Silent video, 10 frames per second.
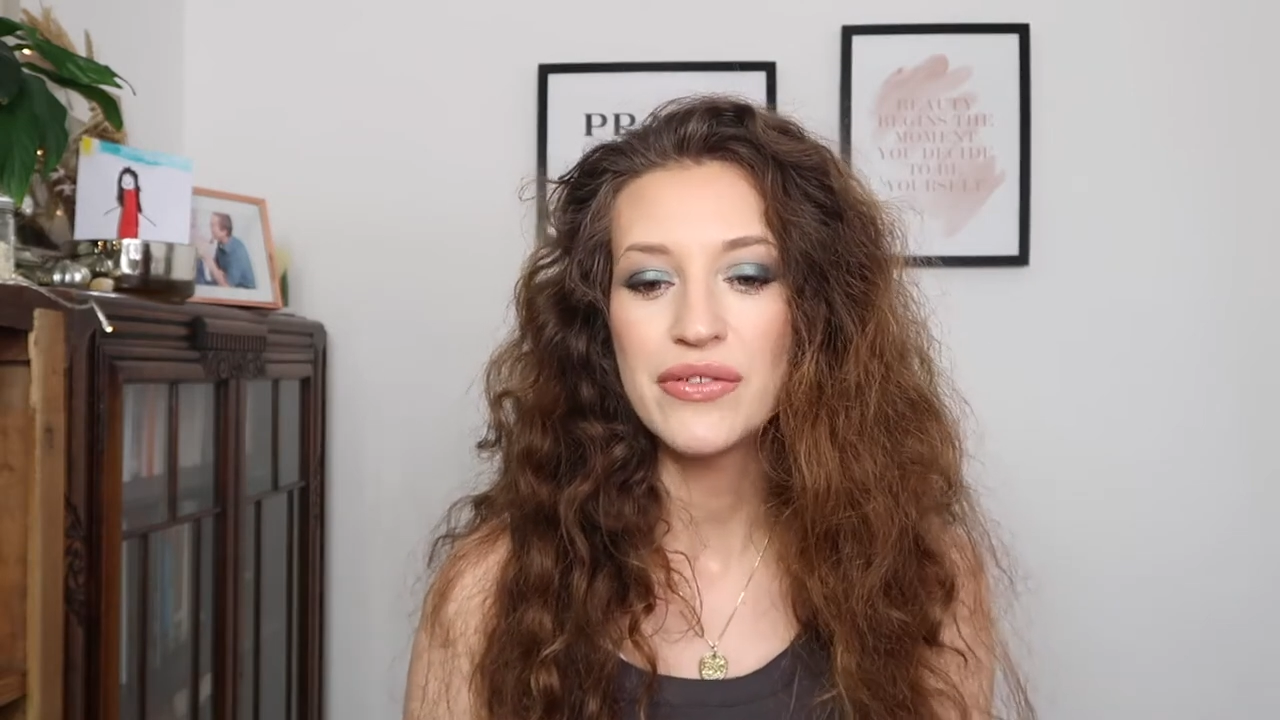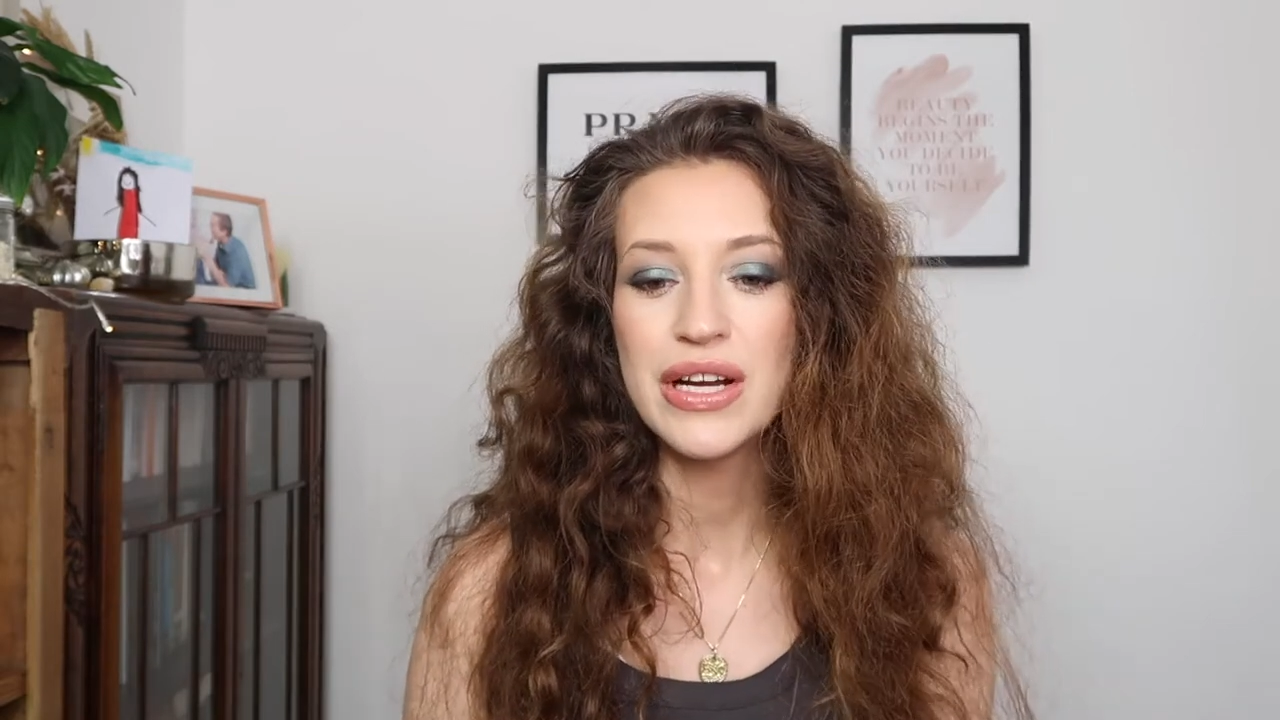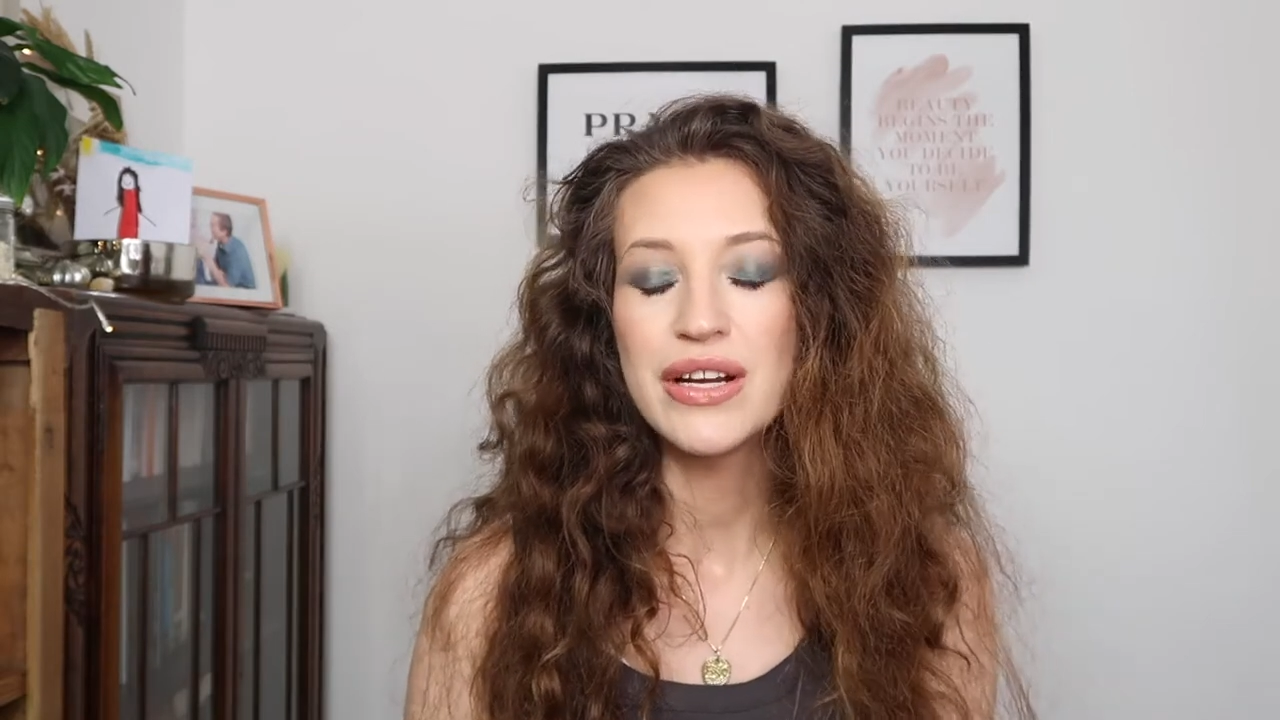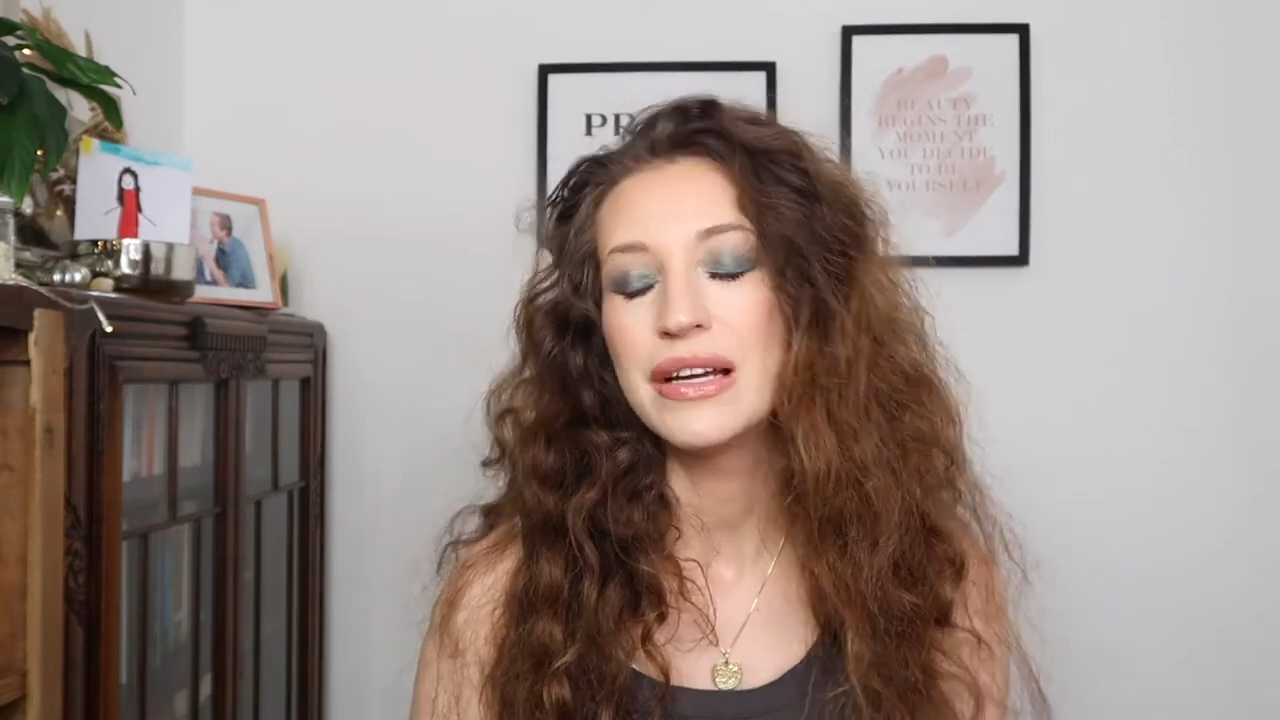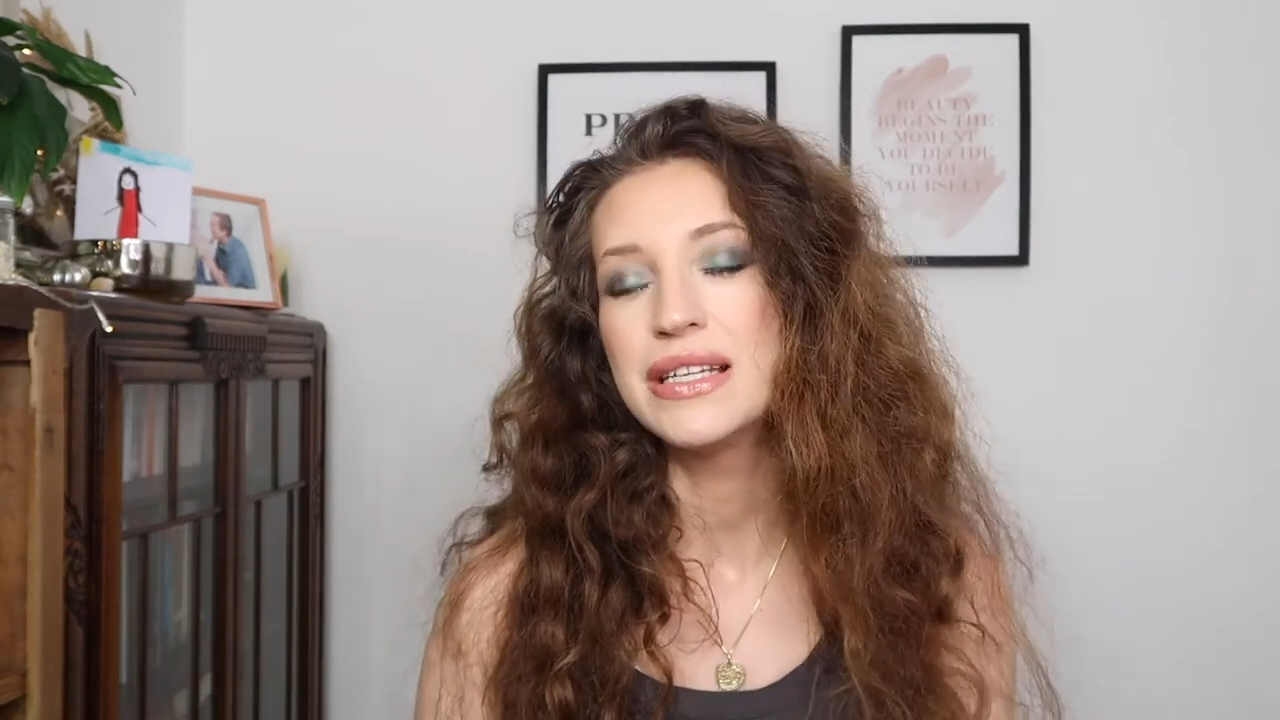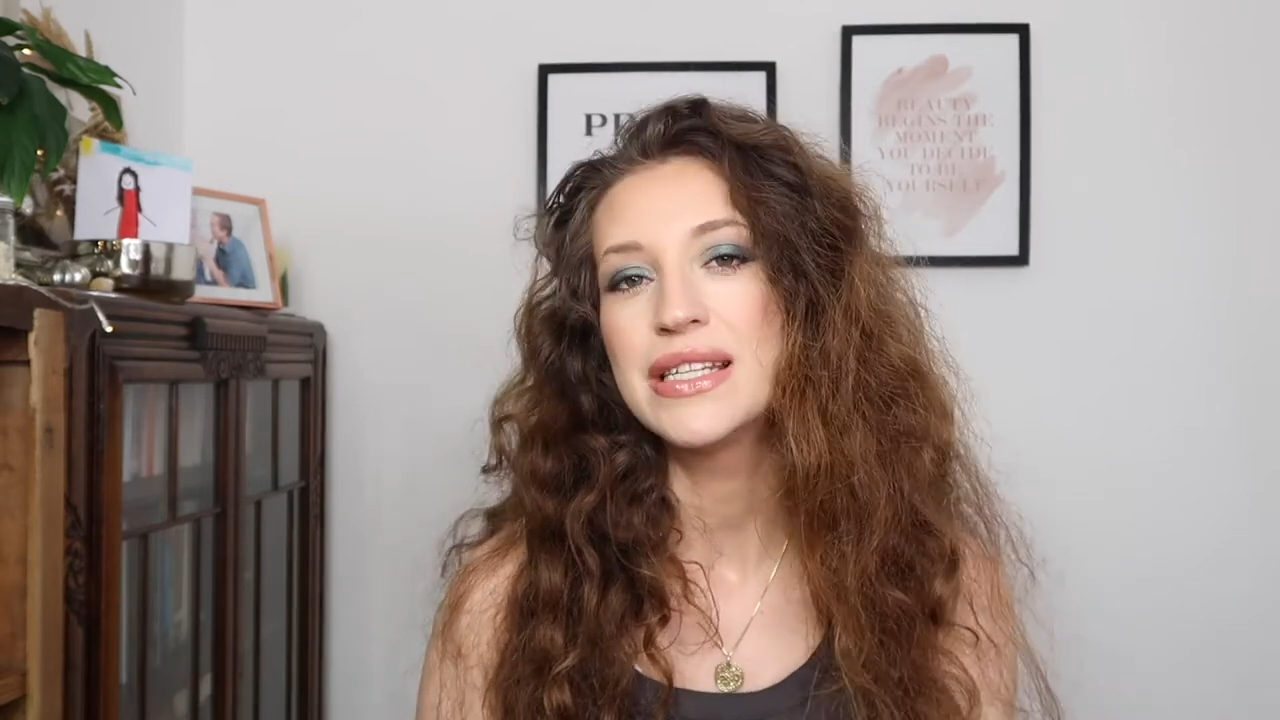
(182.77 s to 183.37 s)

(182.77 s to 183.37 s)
really nice